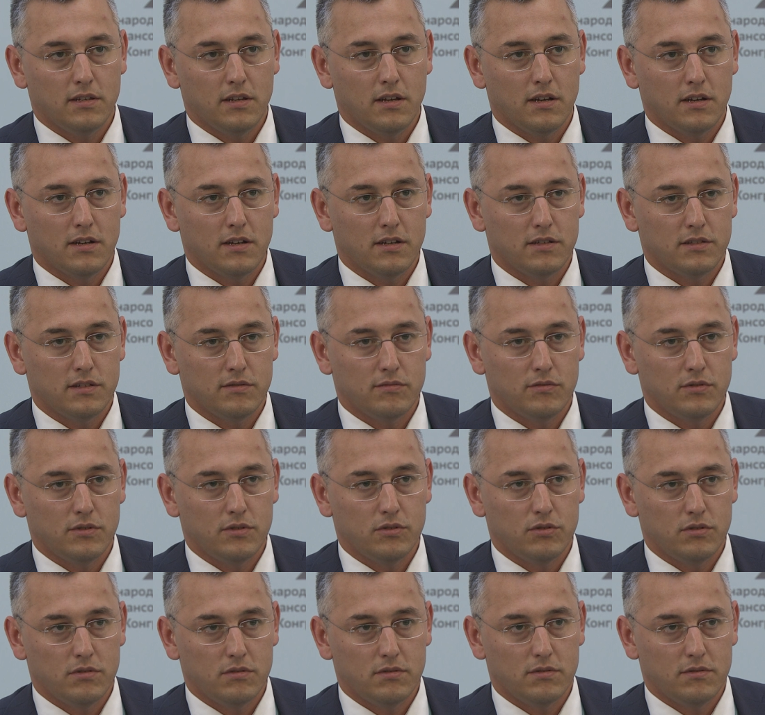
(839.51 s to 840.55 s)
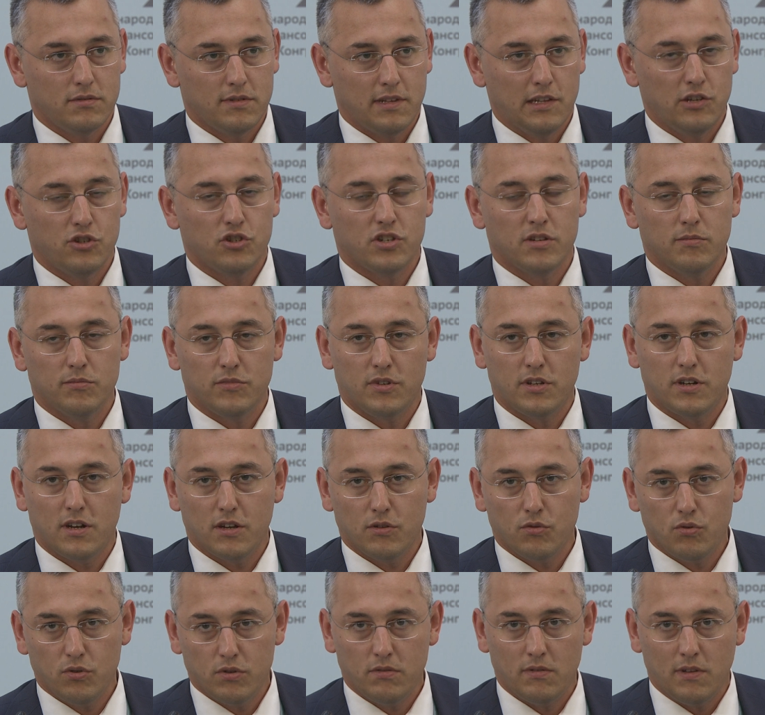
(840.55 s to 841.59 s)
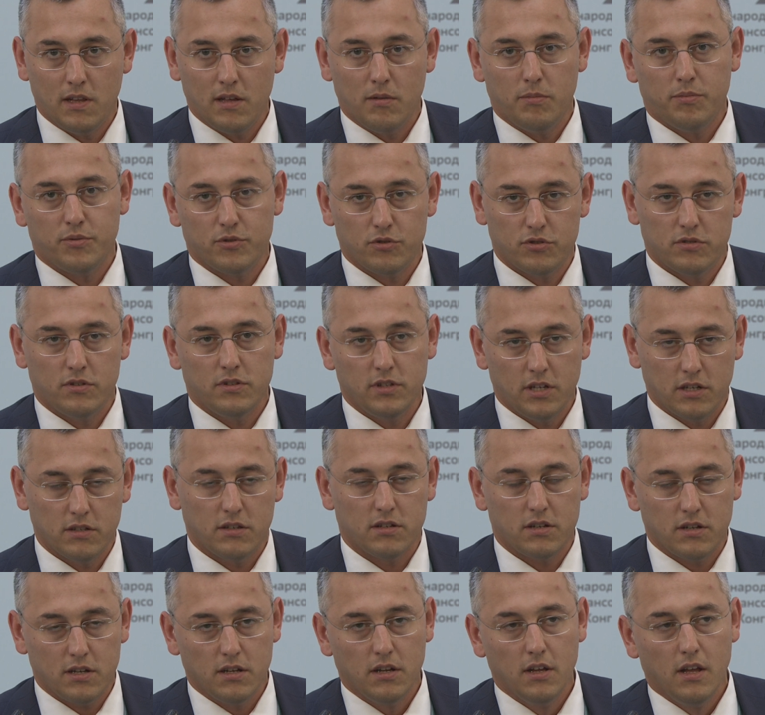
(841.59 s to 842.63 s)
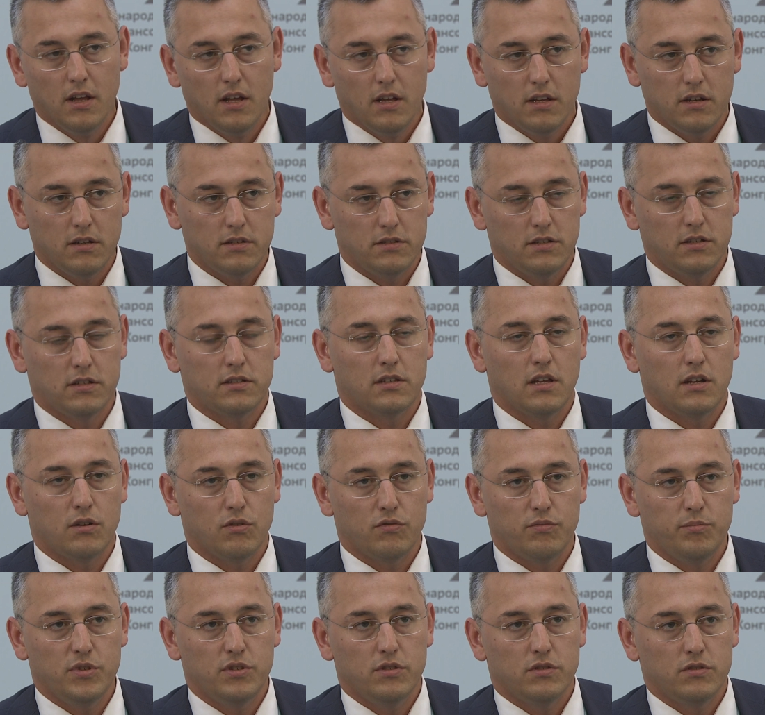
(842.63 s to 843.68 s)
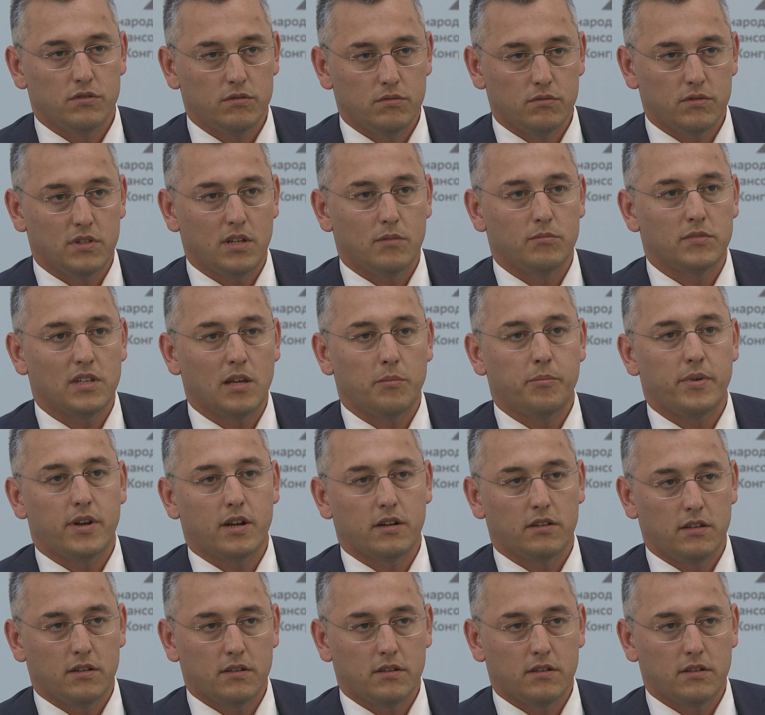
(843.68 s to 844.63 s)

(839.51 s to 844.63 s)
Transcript: because the price for additional, in some cases, the price for additional stability was